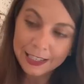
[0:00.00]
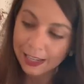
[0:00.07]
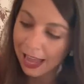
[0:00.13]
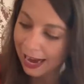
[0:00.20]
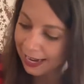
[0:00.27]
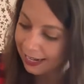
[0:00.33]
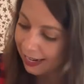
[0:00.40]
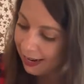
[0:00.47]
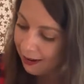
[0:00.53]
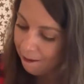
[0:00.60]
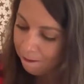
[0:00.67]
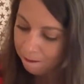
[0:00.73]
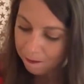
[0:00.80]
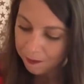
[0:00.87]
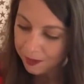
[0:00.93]
like
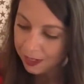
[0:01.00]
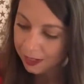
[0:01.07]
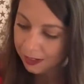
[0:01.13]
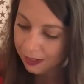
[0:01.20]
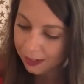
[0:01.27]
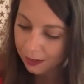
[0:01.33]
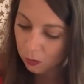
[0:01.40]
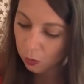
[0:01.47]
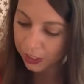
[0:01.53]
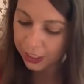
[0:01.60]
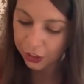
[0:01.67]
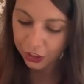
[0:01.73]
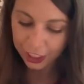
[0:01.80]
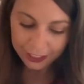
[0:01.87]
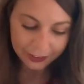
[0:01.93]
with
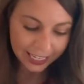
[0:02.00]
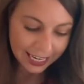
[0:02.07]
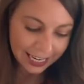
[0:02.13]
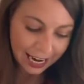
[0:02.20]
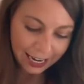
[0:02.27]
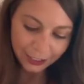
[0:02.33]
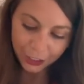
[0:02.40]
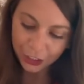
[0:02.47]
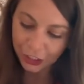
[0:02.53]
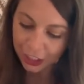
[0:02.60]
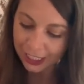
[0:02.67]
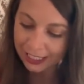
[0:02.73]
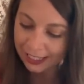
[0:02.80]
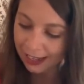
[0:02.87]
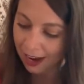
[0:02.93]
the Chariot
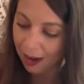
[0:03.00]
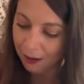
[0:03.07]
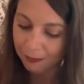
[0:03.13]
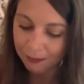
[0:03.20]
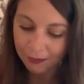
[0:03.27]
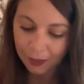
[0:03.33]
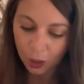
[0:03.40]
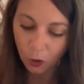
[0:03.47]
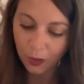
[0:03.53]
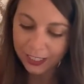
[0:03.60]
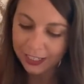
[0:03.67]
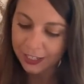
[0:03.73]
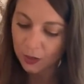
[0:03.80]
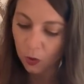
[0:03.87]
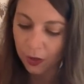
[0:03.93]
energy, the
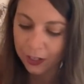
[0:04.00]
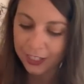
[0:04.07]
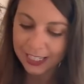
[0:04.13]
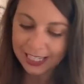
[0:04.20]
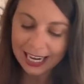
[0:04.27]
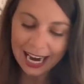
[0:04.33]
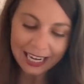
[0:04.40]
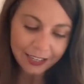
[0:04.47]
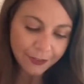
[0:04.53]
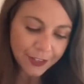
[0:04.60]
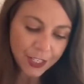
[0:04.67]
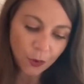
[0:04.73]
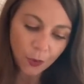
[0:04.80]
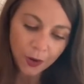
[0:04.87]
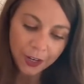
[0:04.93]
Queen of Swords, the Eight of
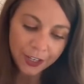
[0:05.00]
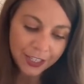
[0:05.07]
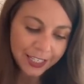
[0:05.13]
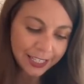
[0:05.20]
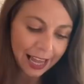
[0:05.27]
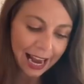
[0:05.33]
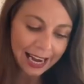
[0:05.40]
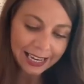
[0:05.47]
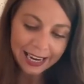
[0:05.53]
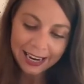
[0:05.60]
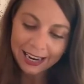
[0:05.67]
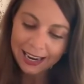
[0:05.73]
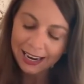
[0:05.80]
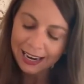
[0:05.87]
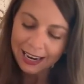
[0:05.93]
Swords, like
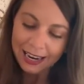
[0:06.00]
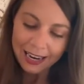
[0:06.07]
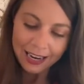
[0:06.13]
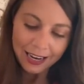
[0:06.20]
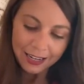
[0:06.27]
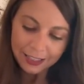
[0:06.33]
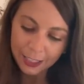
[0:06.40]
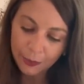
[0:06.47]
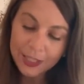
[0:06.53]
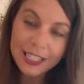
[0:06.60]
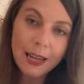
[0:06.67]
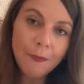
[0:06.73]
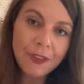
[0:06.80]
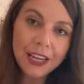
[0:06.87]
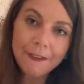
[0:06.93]
there was
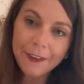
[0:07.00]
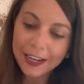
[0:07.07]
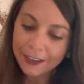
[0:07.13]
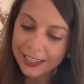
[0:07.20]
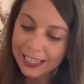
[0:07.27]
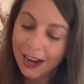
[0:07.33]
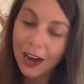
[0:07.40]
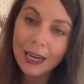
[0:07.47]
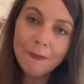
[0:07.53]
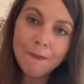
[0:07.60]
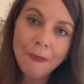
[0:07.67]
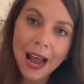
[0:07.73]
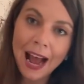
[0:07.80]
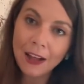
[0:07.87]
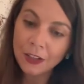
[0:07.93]
something very
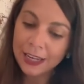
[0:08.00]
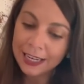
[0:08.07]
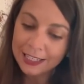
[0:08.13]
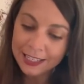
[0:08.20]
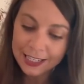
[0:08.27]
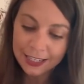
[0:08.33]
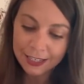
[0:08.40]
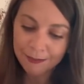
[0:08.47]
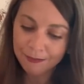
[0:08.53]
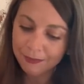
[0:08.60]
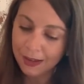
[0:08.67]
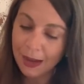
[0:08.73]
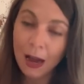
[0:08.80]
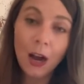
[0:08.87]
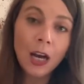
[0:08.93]
unbalanced
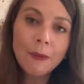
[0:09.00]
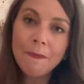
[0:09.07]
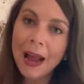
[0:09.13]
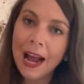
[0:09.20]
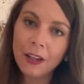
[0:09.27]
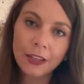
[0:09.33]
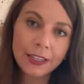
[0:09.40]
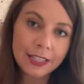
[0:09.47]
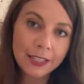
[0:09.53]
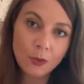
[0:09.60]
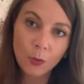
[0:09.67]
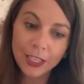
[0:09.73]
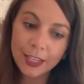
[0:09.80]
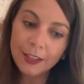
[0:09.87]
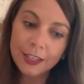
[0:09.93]

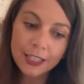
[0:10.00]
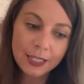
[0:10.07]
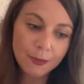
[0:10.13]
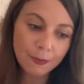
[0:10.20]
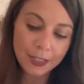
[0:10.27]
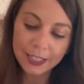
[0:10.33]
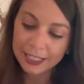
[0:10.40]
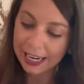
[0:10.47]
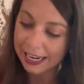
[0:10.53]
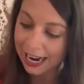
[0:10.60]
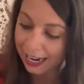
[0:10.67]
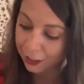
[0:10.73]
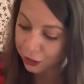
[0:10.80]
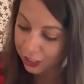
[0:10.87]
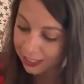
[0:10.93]
within this
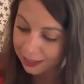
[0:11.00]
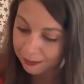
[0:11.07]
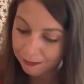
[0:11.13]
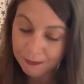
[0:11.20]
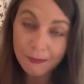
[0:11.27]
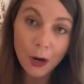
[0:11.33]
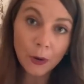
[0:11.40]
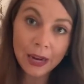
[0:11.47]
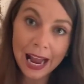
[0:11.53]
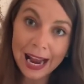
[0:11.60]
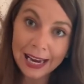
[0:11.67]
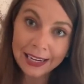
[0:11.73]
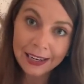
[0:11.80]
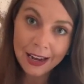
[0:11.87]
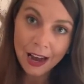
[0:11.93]
connection,
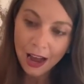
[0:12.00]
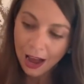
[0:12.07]
okay?